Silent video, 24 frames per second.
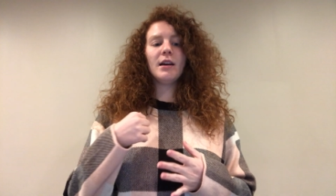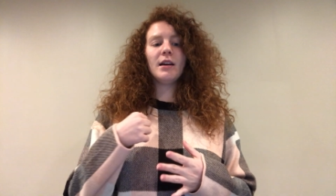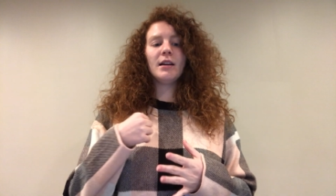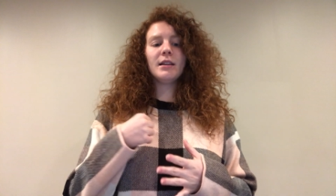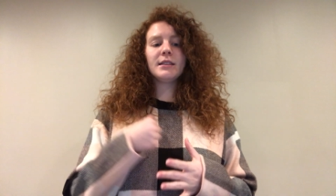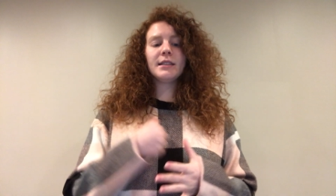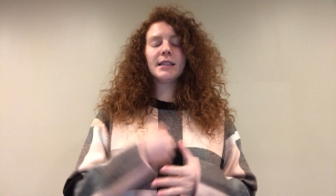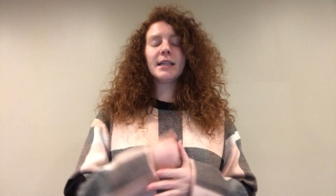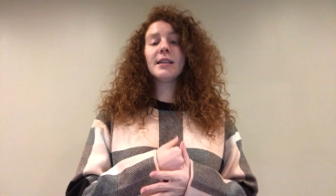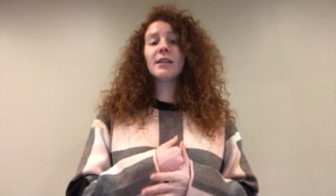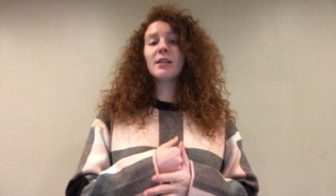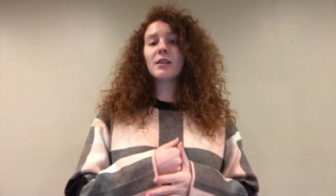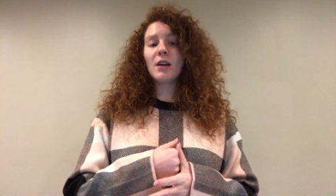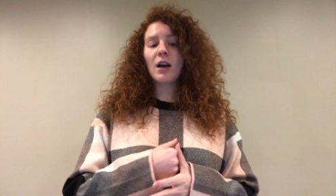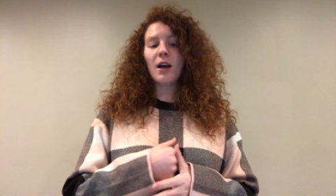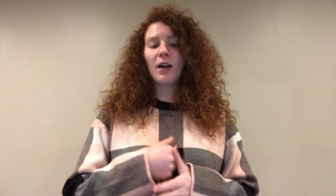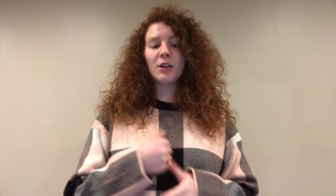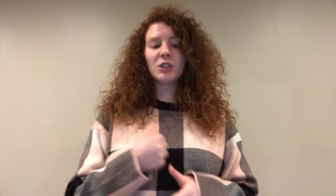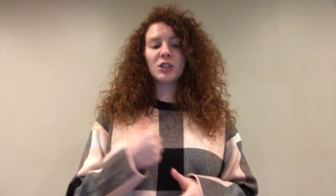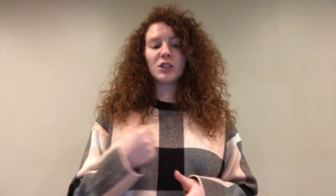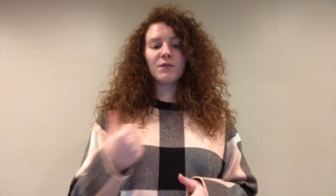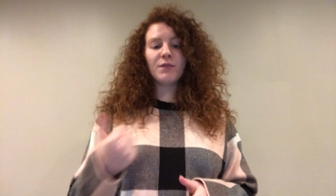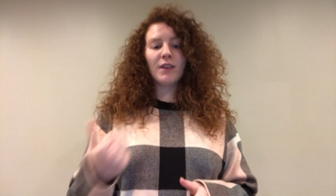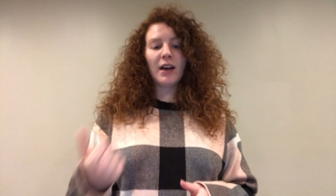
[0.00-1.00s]
see the
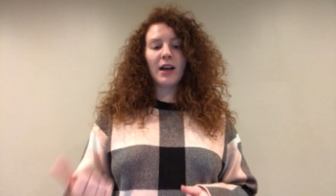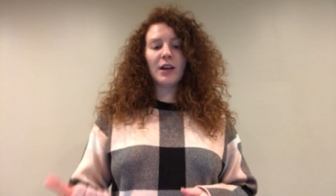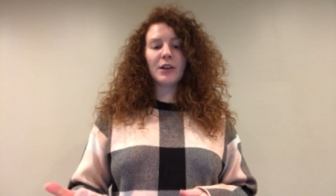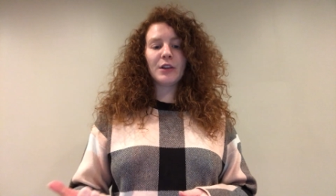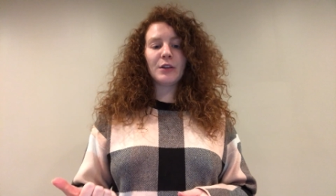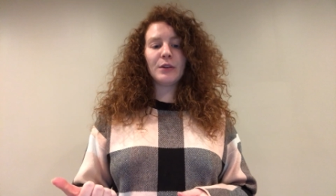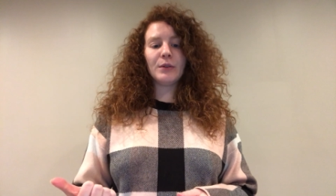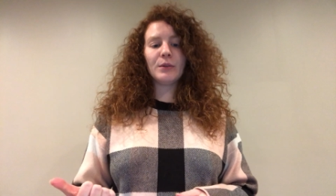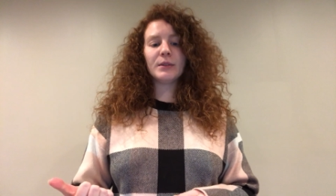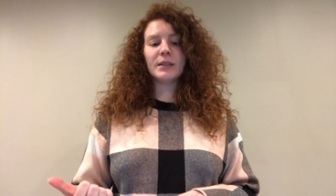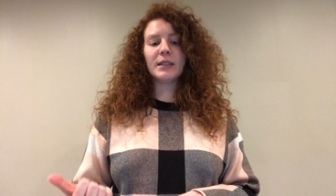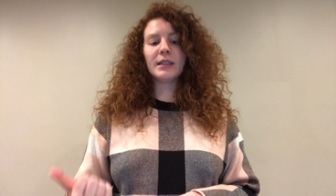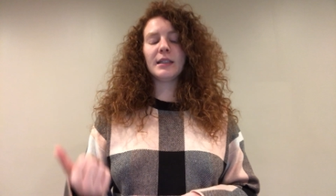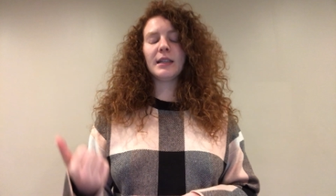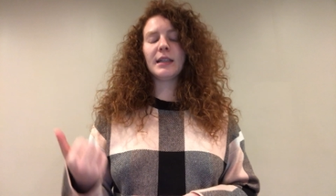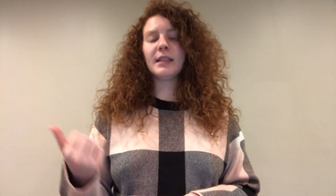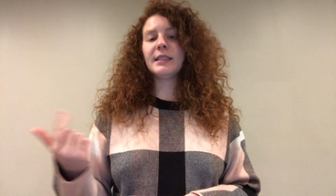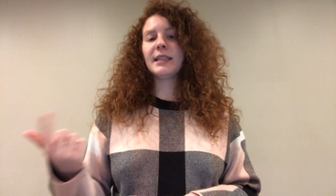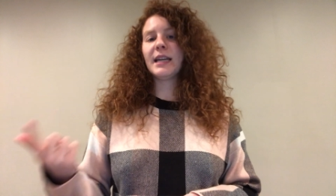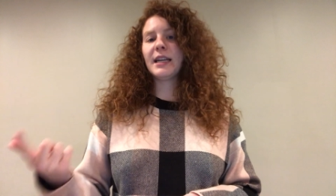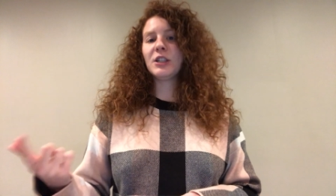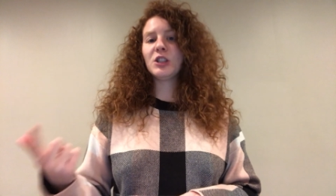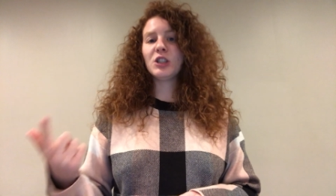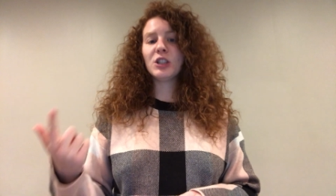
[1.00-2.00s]
knowledge and values and
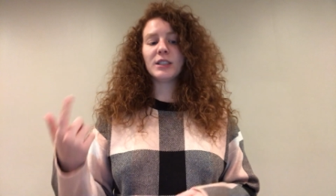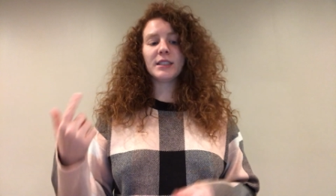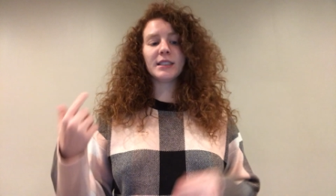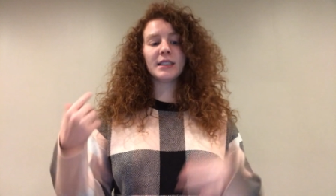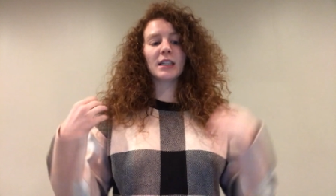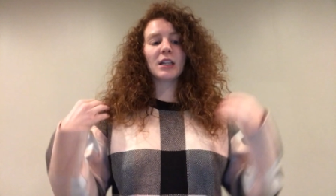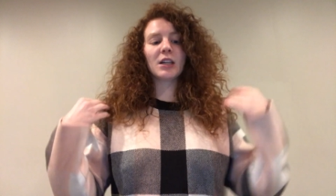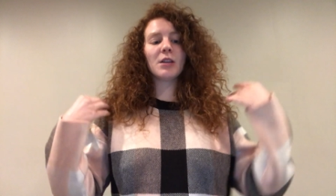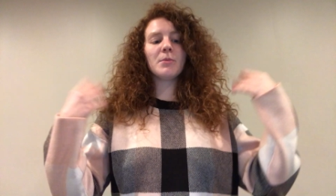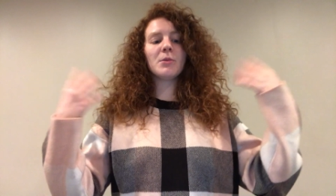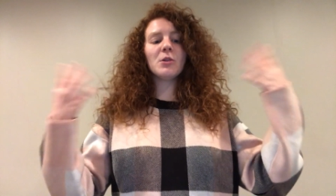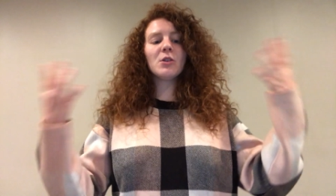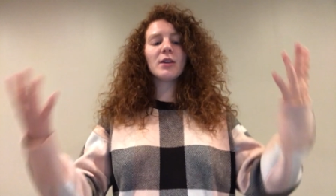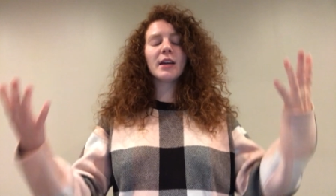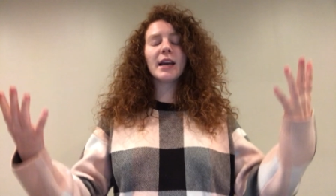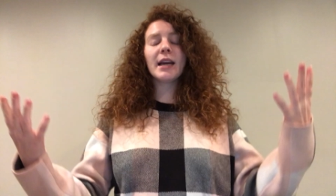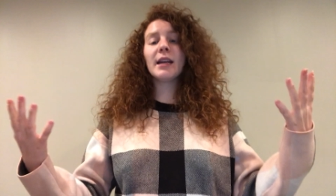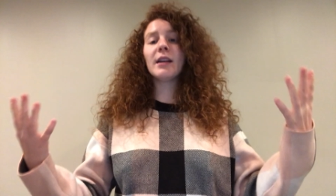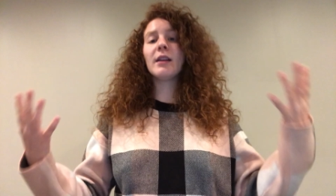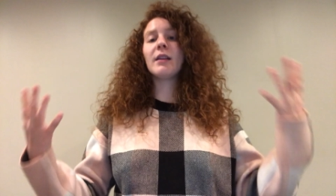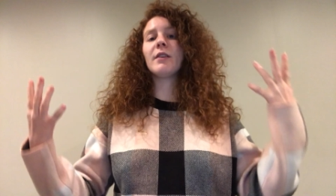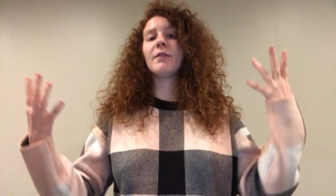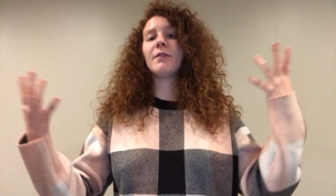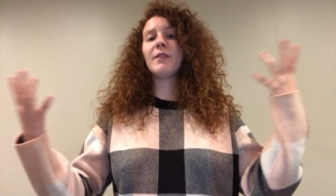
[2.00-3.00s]
intentions and
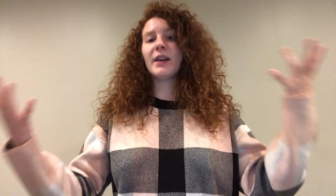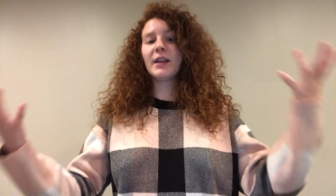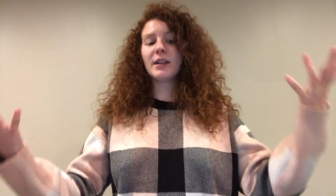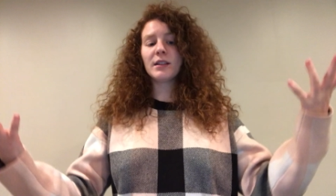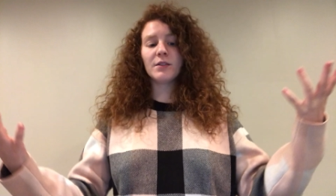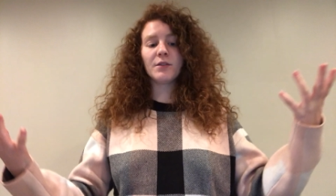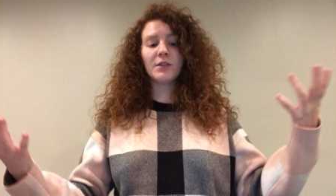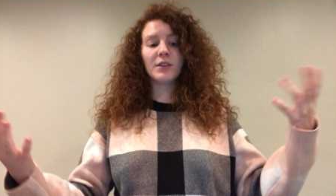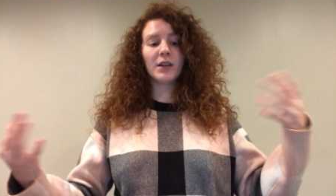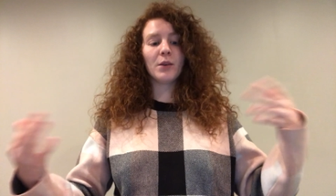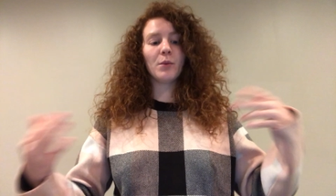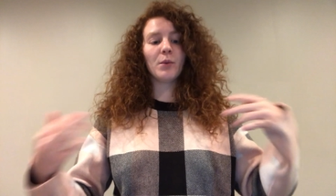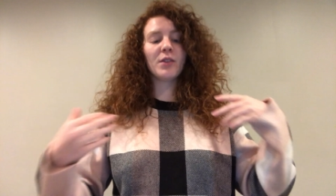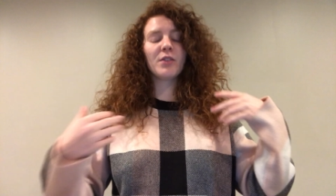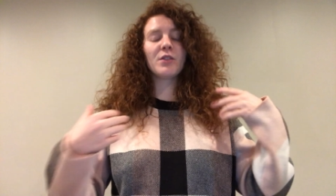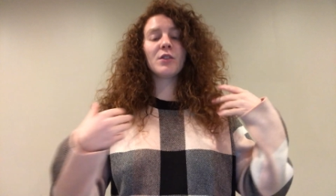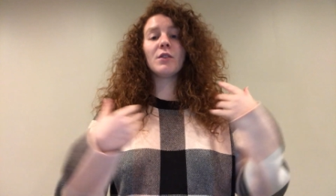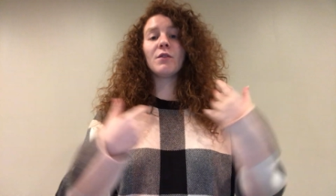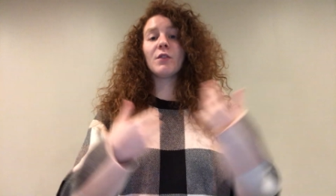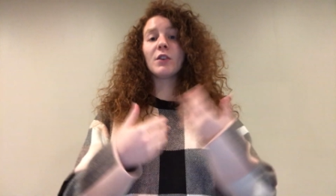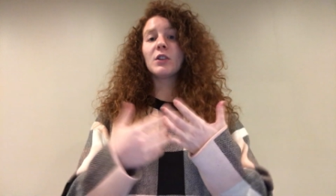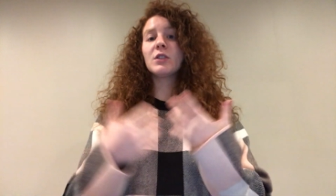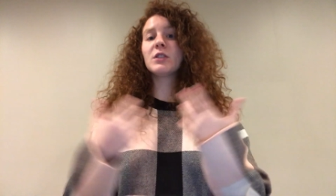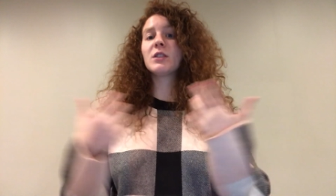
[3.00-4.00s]
communicate effectively with
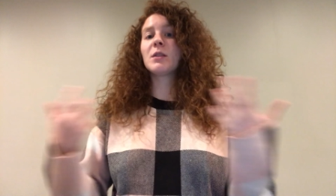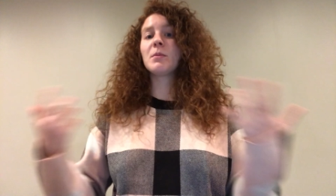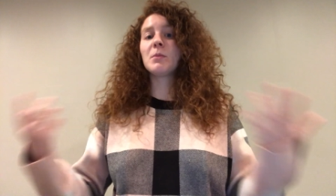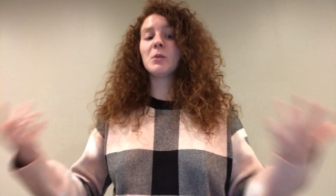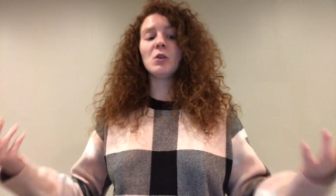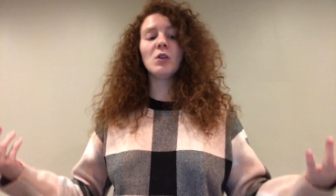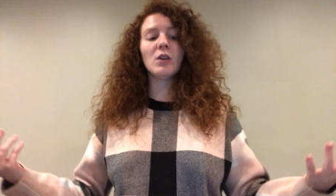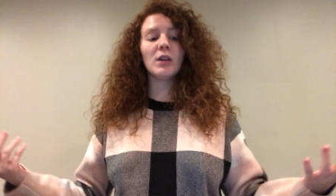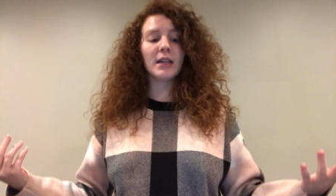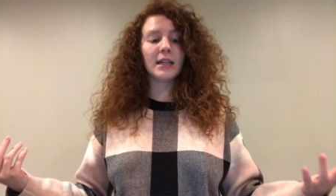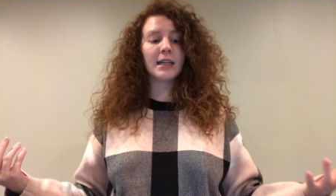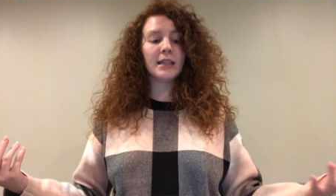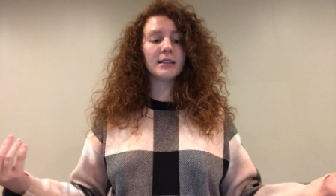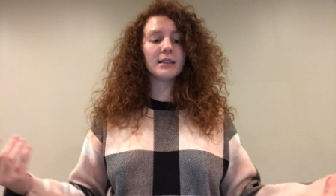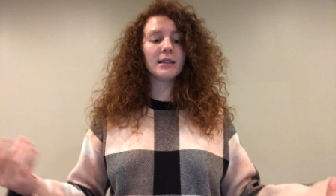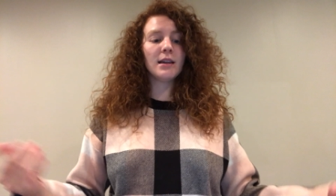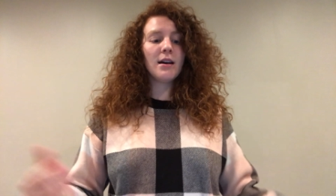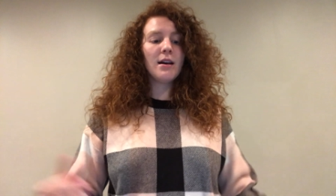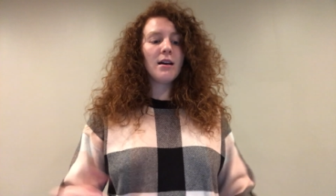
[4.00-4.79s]
diverse communities.